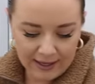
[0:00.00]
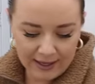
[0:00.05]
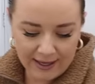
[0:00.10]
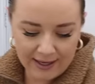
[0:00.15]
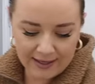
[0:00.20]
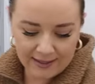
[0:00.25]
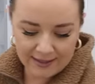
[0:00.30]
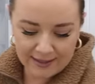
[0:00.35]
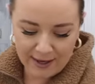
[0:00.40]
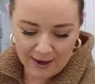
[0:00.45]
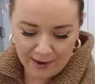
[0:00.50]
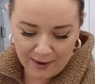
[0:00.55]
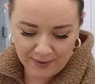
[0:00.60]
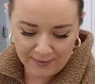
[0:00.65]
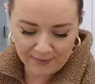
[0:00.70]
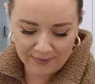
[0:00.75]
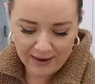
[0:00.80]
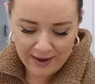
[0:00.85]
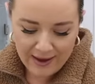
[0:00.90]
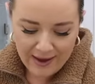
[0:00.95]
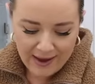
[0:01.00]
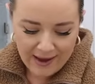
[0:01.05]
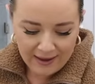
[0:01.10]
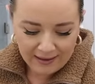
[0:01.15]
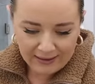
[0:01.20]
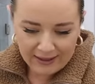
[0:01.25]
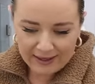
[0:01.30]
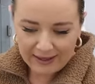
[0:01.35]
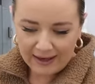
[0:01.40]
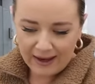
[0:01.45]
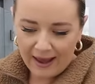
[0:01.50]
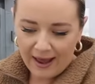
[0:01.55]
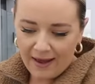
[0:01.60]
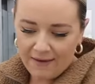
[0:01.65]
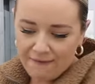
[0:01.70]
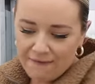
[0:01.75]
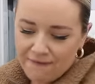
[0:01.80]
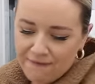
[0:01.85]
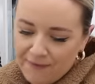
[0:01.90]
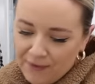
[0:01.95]
And um,
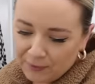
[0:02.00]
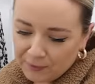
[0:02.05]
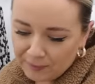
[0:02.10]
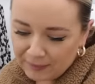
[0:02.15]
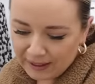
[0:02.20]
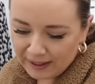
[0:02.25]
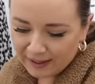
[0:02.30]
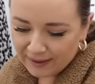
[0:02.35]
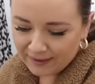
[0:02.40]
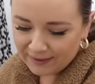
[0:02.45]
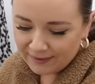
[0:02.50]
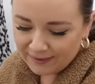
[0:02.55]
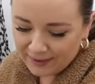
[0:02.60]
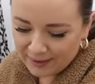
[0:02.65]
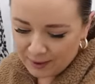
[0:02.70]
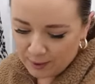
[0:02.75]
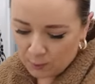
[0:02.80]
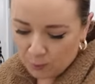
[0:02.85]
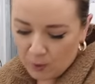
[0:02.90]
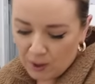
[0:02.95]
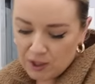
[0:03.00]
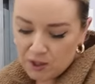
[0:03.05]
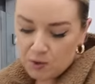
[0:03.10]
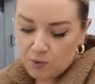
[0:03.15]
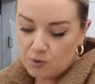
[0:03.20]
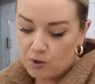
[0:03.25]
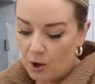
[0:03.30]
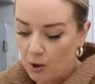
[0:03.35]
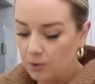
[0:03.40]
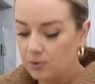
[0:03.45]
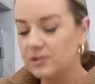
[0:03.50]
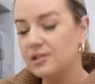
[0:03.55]
like filming when you know